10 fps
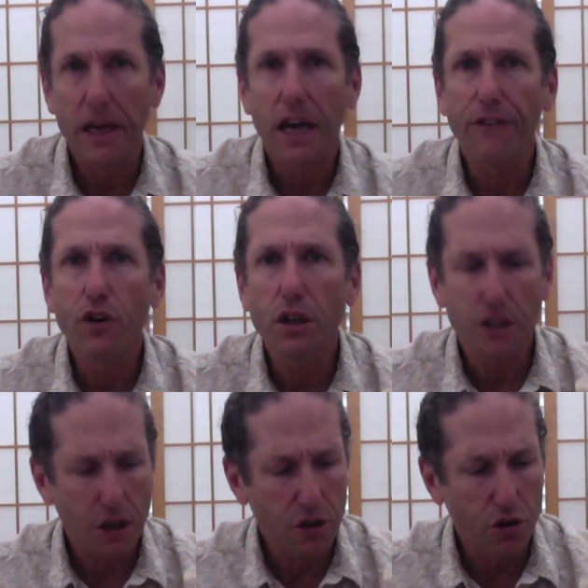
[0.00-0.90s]
If you
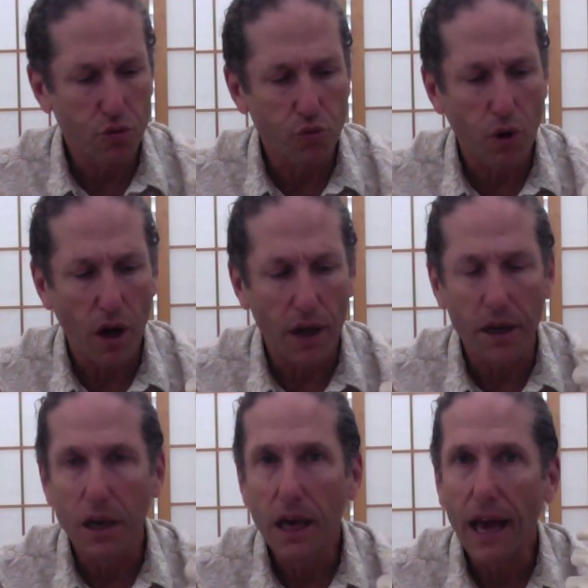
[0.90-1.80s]
continue to
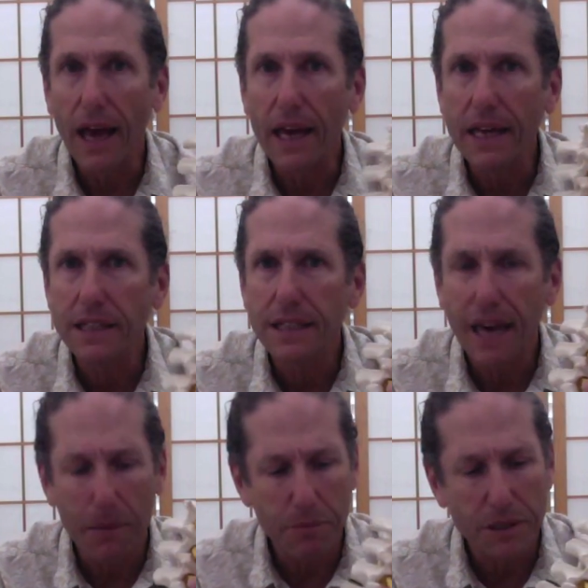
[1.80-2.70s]
run into
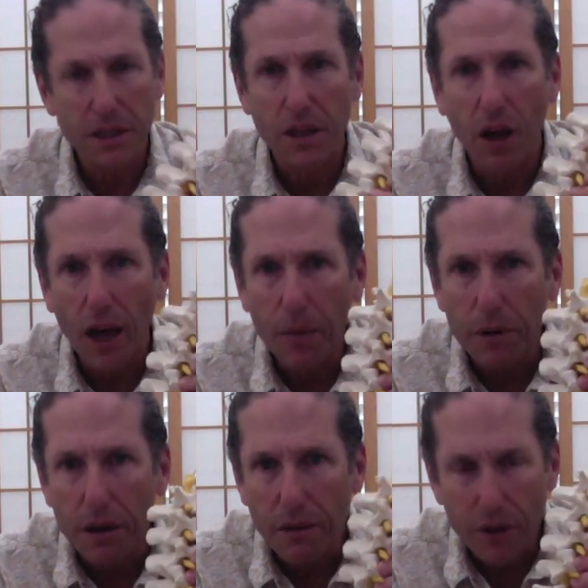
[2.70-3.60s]
that
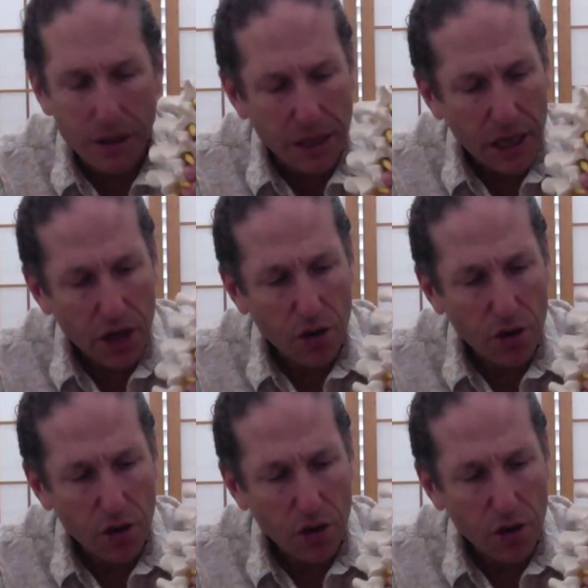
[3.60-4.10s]
misalignment, I don't know if you can see,